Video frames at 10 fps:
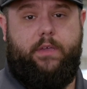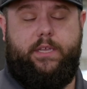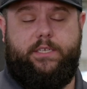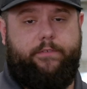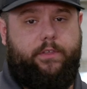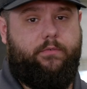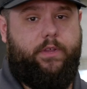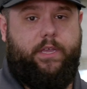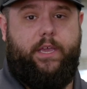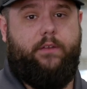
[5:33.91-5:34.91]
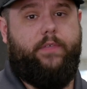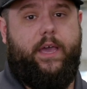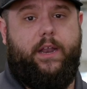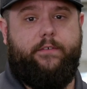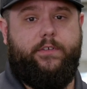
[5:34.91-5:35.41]
873 can handle
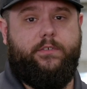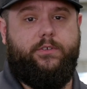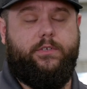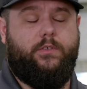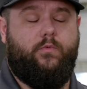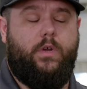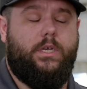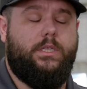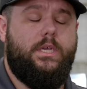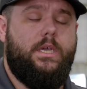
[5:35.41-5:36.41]
that obviously just as well.